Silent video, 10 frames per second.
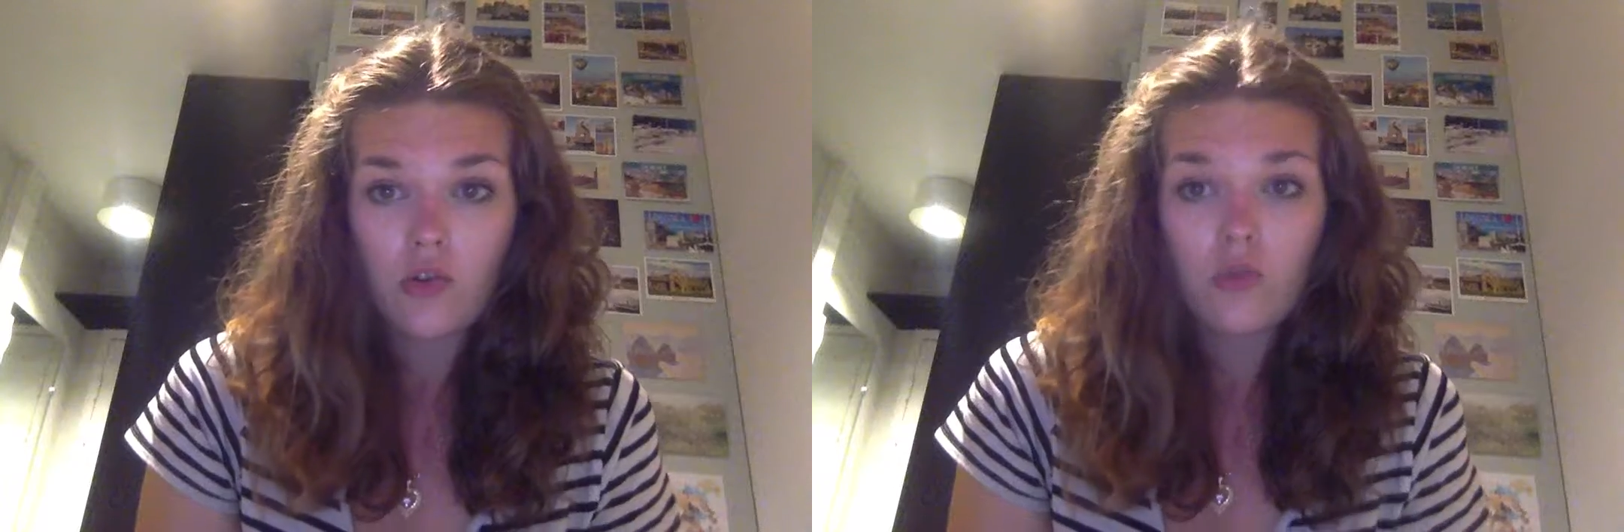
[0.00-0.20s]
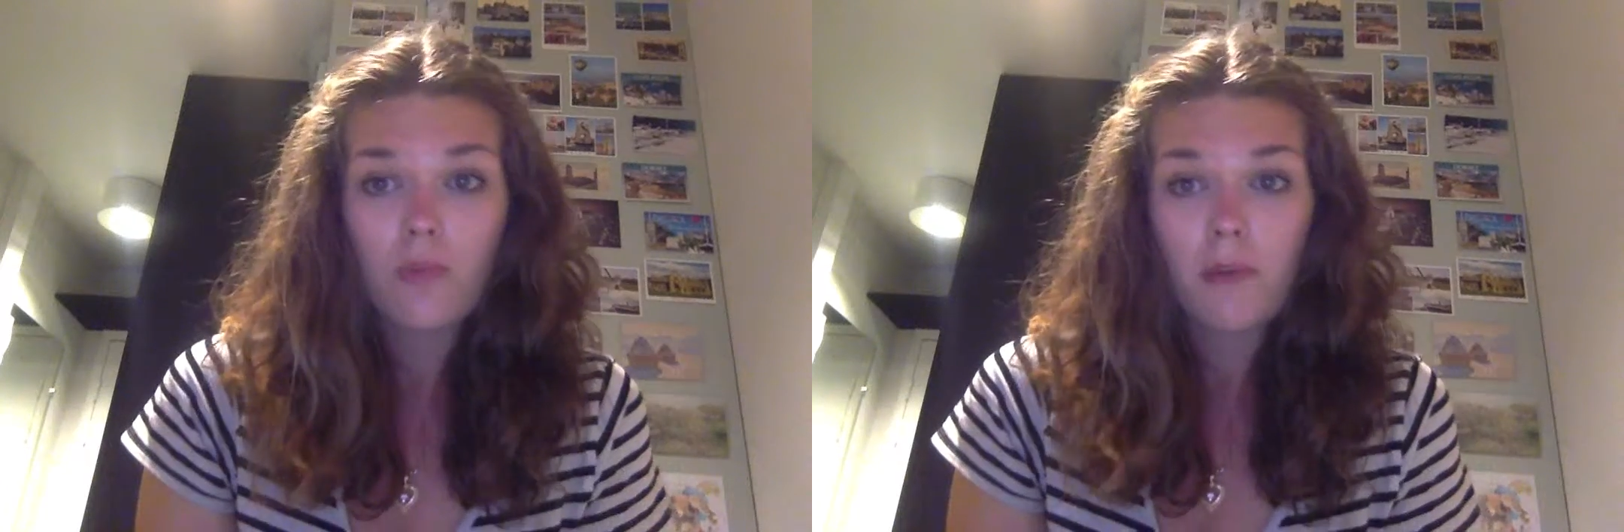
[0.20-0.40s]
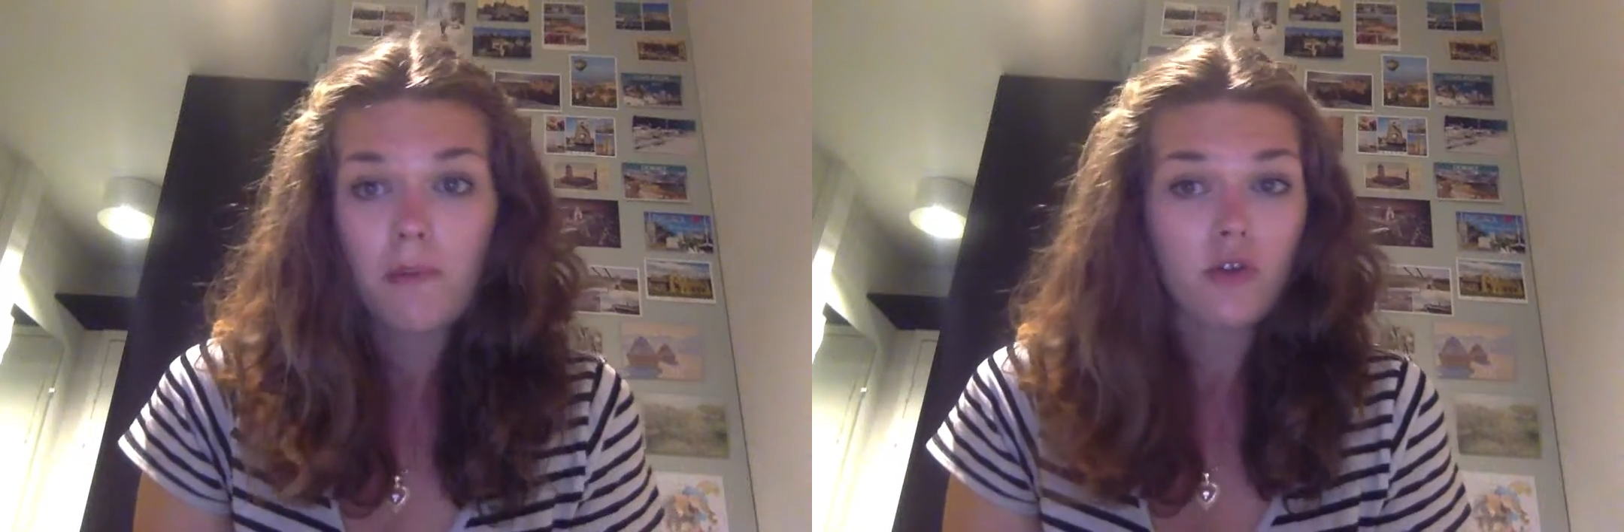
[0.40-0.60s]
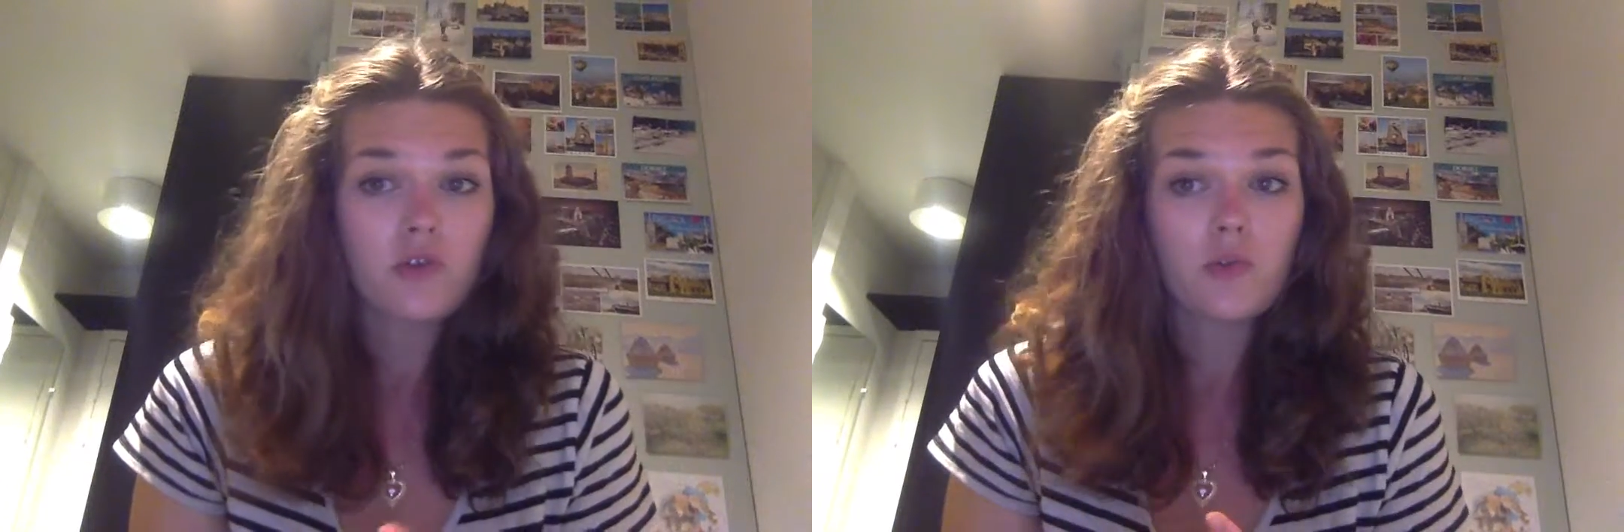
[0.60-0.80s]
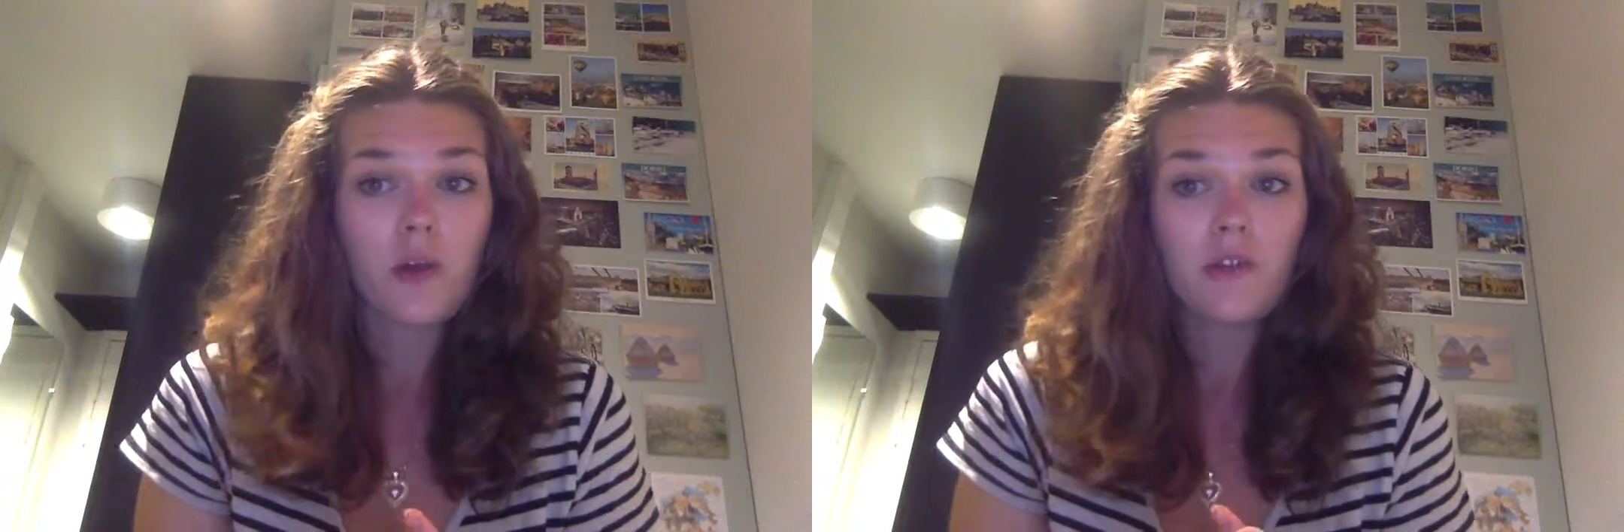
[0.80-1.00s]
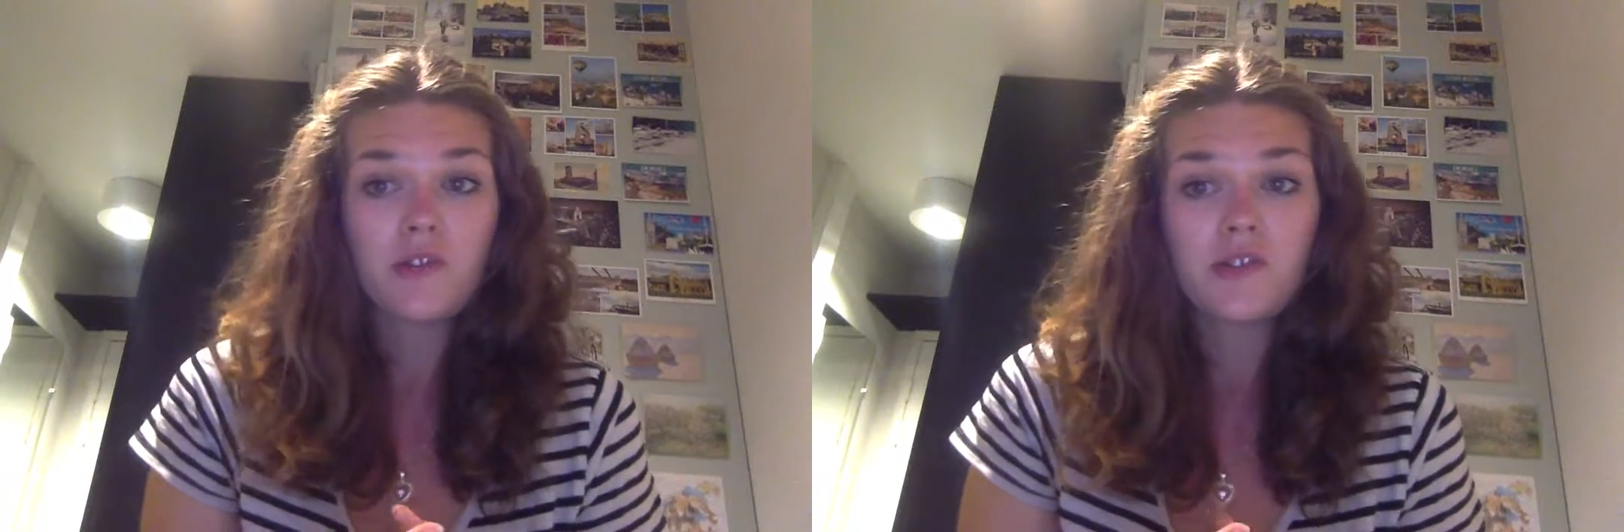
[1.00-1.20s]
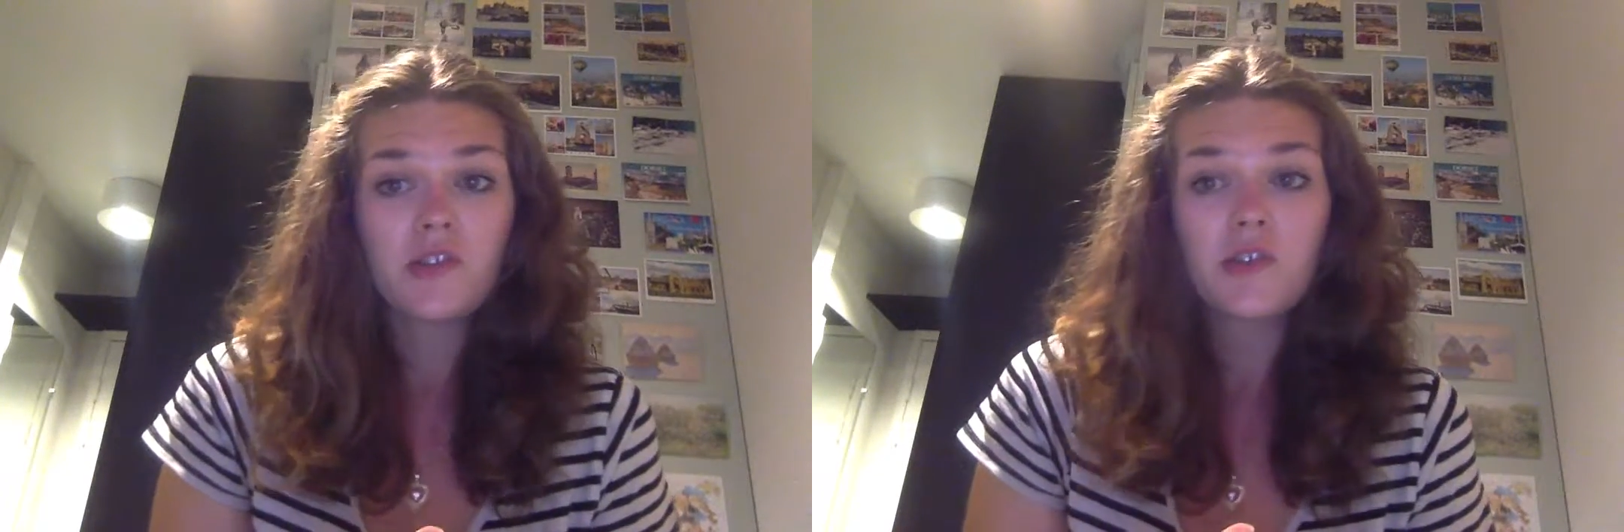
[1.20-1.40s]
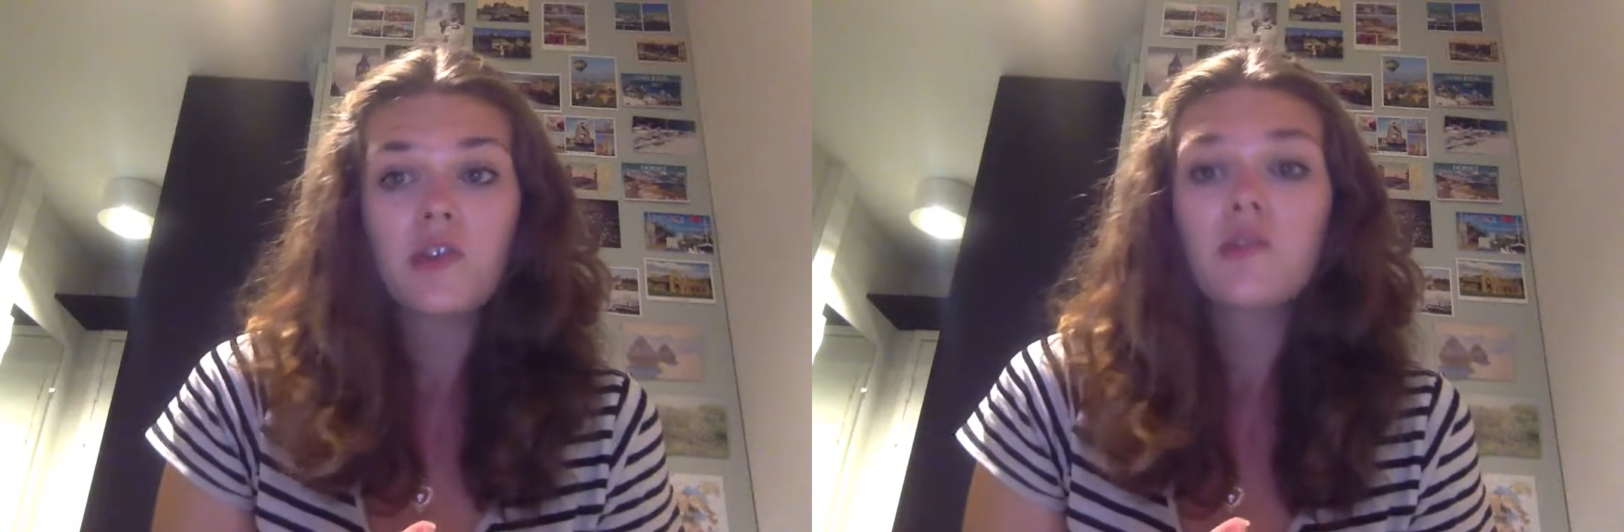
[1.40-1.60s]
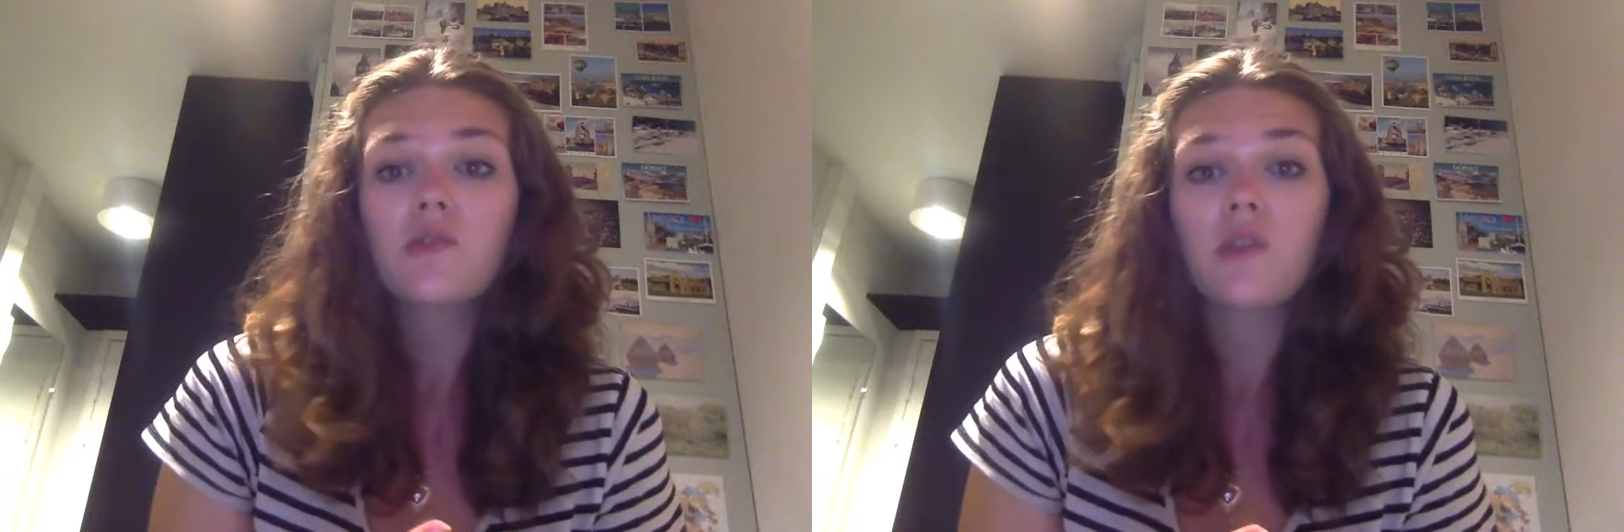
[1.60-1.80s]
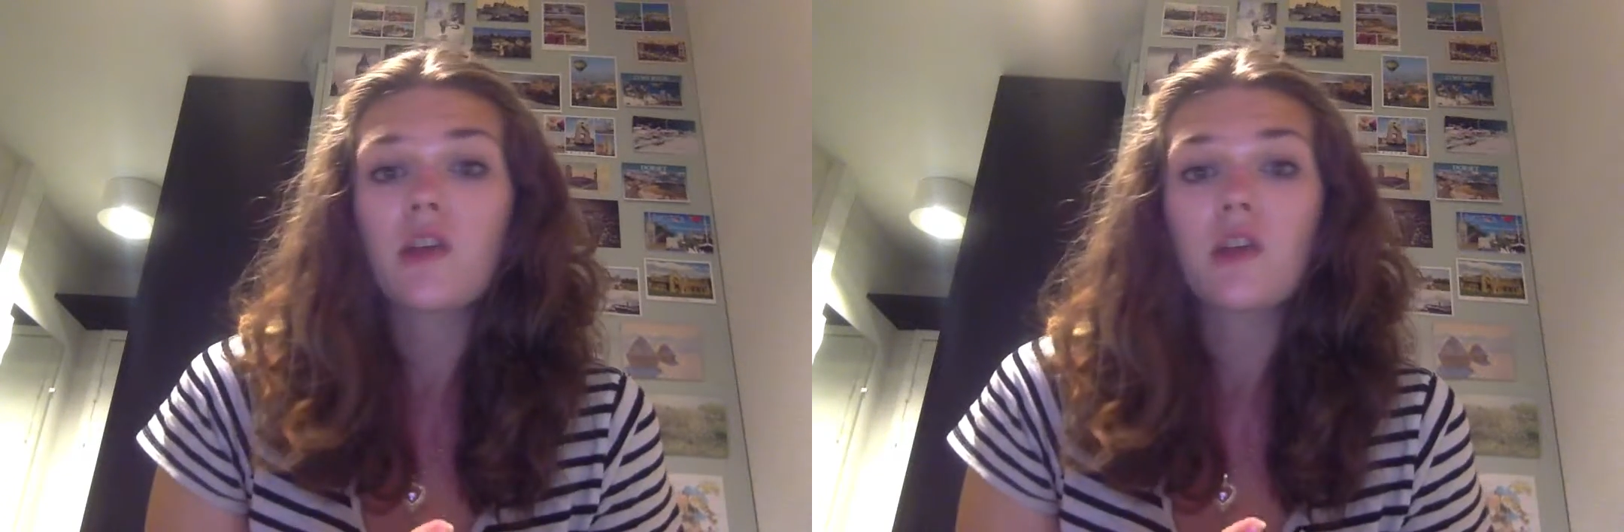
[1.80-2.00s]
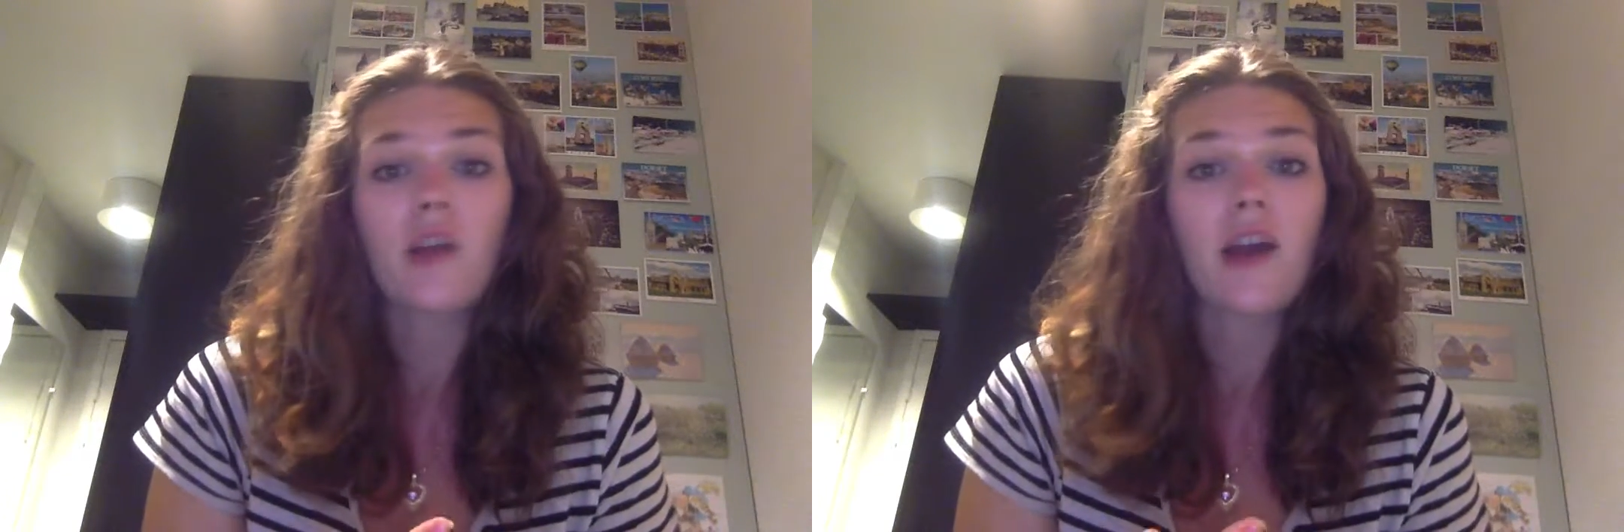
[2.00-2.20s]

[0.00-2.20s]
new members throughout the season so they can